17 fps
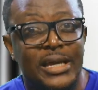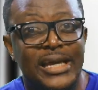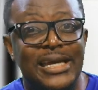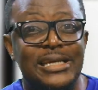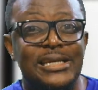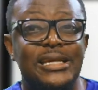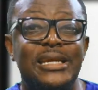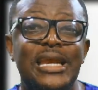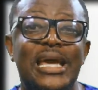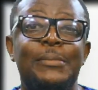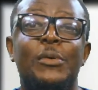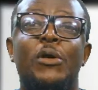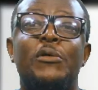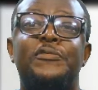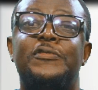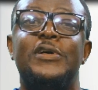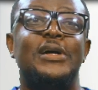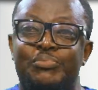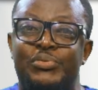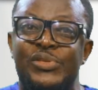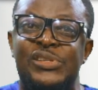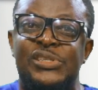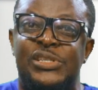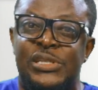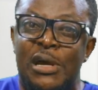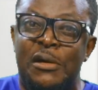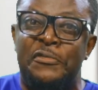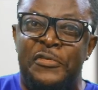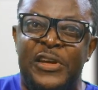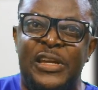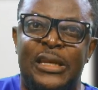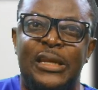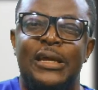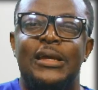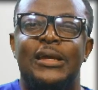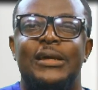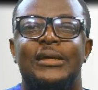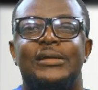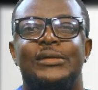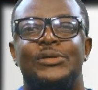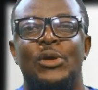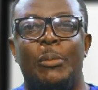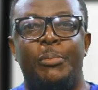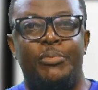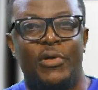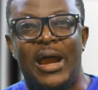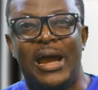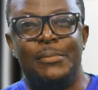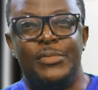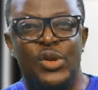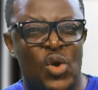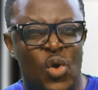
in the name of preserving your prime.